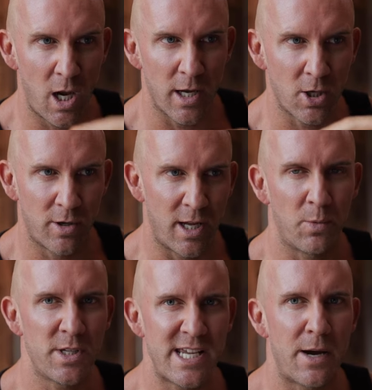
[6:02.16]
the like on it. I
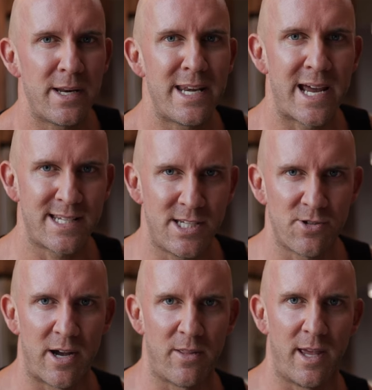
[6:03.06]
want to see how many
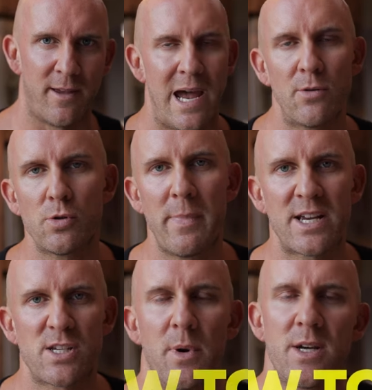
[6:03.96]
natties are out there. How to
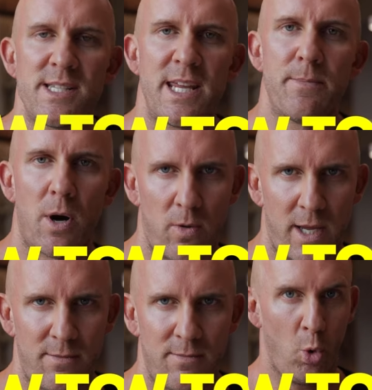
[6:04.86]
maximize Dbol
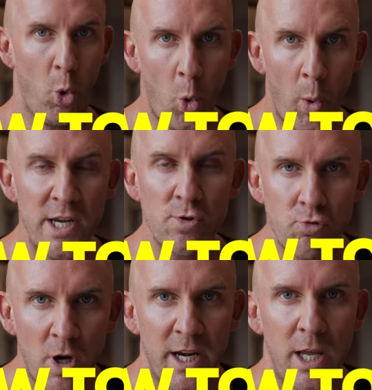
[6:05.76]
then? Always
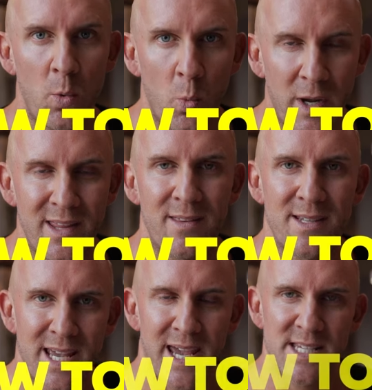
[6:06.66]
run it with a
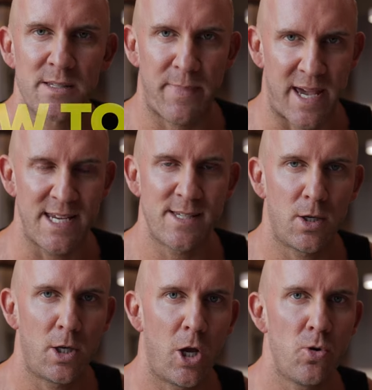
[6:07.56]
test base,
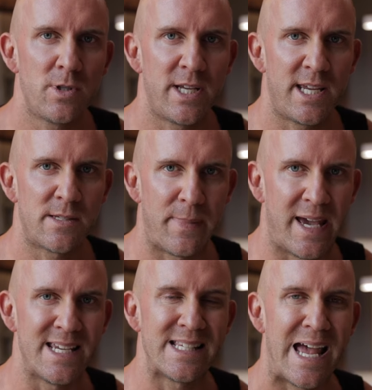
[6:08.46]
a low test
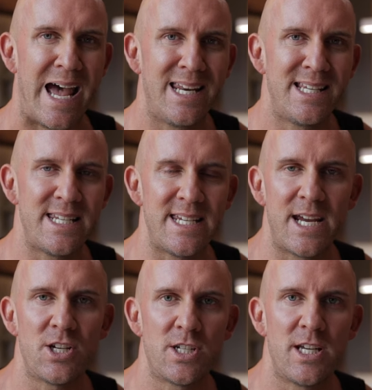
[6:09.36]
base, and a
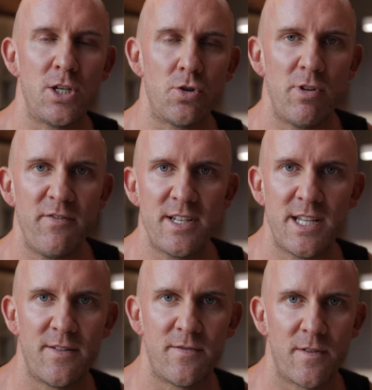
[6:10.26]
DHT
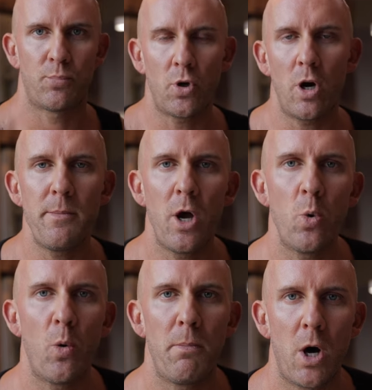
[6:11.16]
derivative.
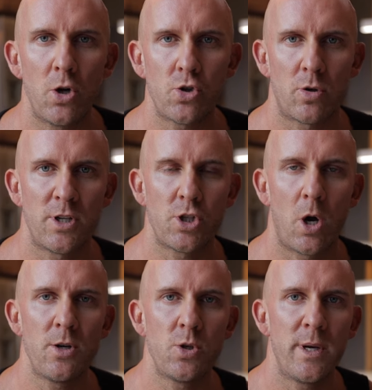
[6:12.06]
Primo or Mastron is
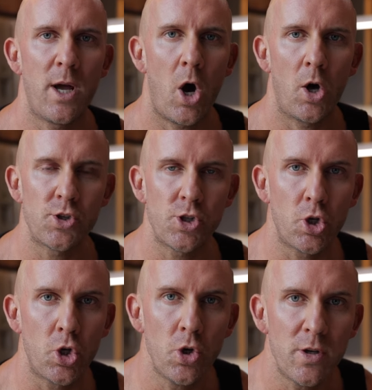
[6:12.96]
going to enhance the
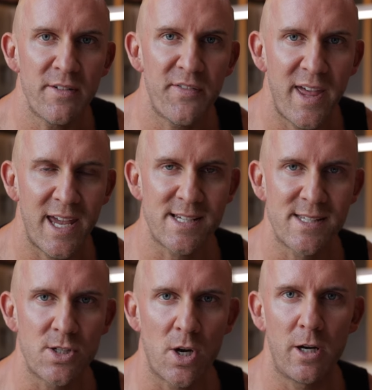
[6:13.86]
good effects
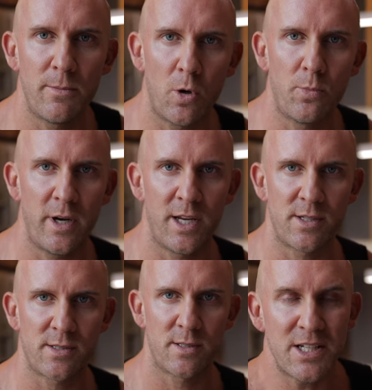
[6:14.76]
that Dianabol
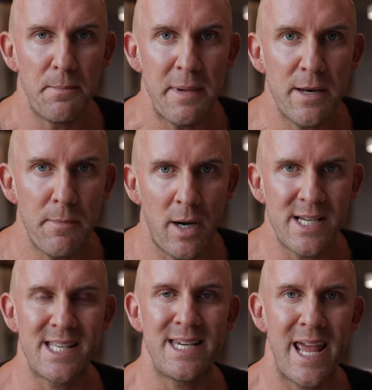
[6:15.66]
brings. It's going to
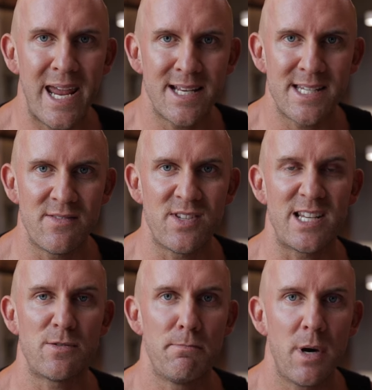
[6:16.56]
minimize the negatives.
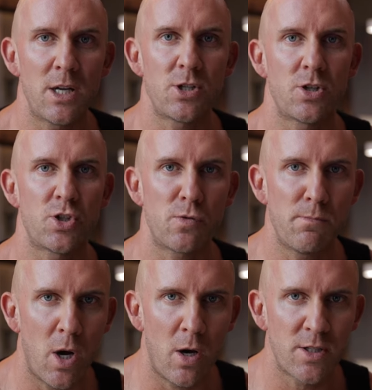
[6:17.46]
It's much
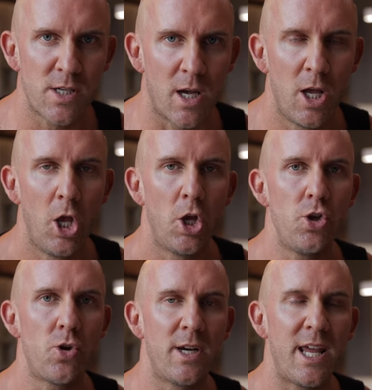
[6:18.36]
smarter.
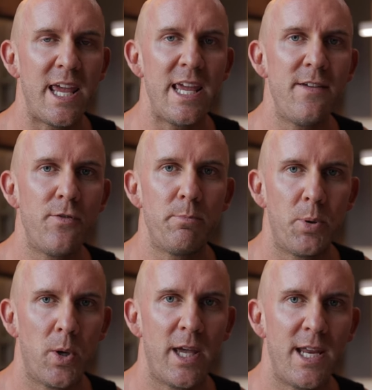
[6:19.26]
You can even
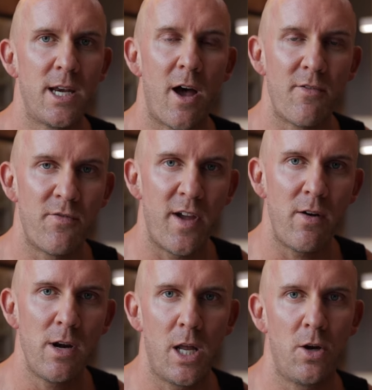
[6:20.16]
put in a
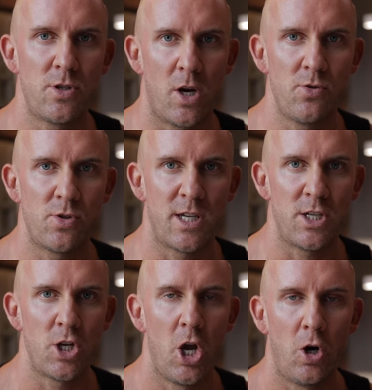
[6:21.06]
very low
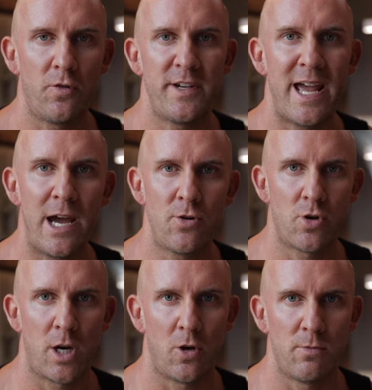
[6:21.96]
dosage of
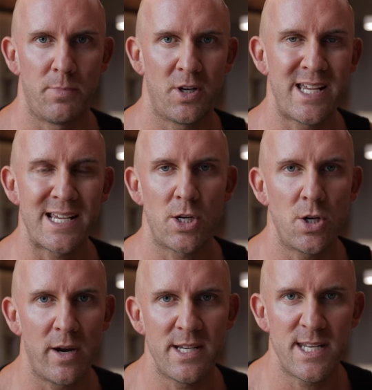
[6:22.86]
Nandrolone, because that's a
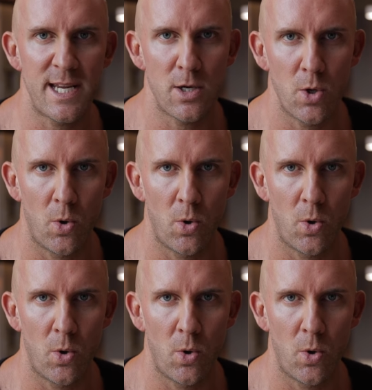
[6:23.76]
19